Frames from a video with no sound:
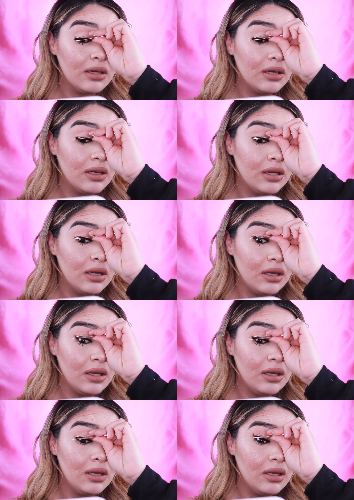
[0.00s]

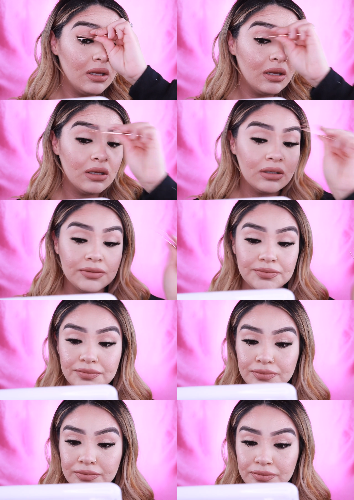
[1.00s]

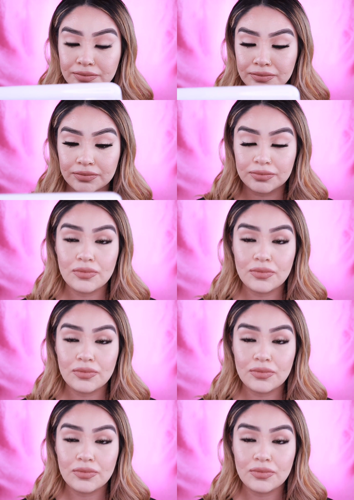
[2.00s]
No one is speaking in this clip.